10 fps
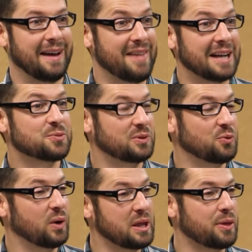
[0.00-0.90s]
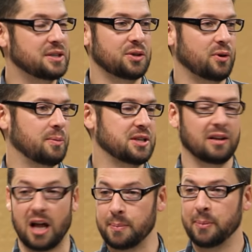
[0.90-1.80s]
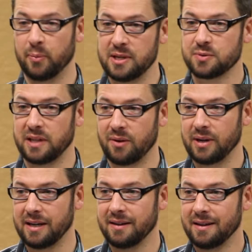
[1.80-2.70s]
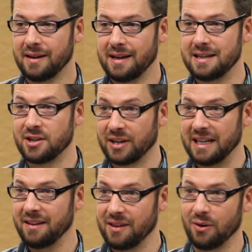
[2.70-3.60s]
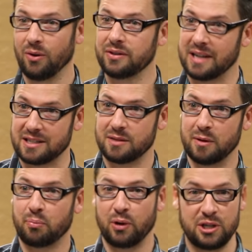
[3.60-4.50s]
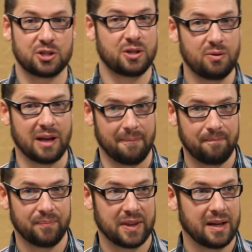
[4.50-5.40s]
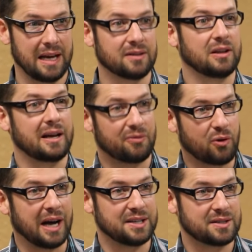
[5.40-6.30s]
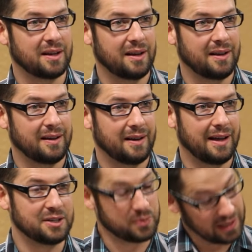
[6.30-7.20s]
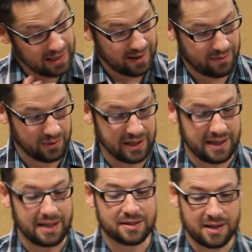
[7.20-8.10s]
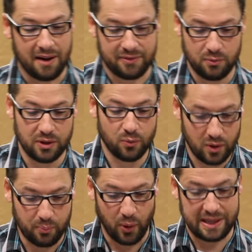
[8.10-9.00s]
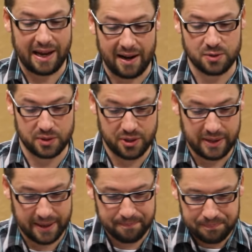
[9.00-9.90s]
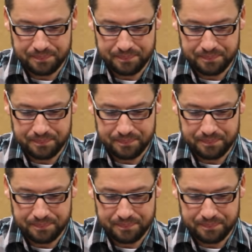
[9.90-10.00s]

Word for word: And that's one of the things in Romans that a lot of people miss when they read it, is they're getting the Old Testament preached to them in the light of Christ. And it's really, really neat stuff. And we'll point that out as we're doing it.